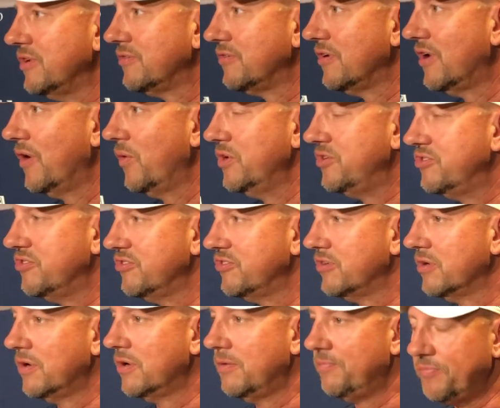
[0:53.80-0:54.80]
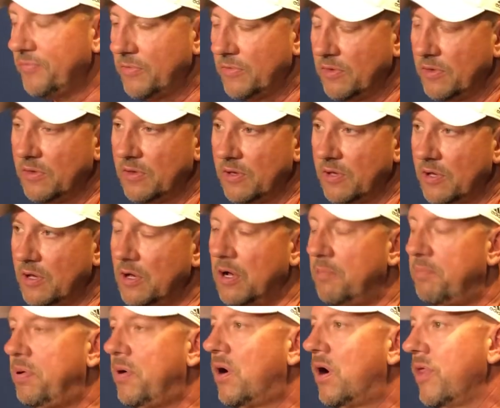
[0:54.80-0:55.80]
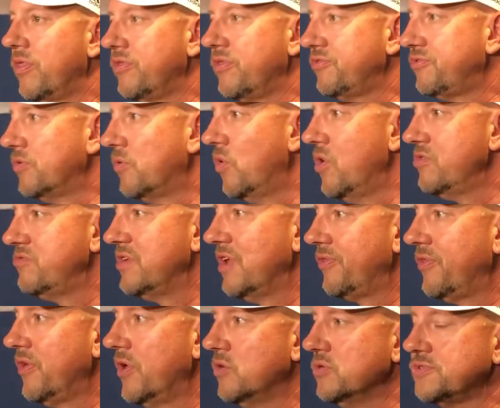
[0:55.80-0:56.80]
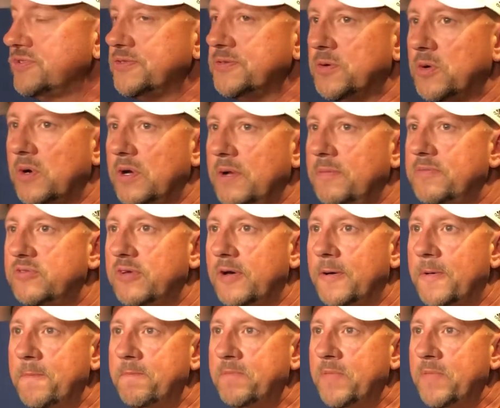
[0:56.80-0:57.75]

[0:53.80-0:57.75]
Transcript: It's always just a part of the story. It's not the whole story. So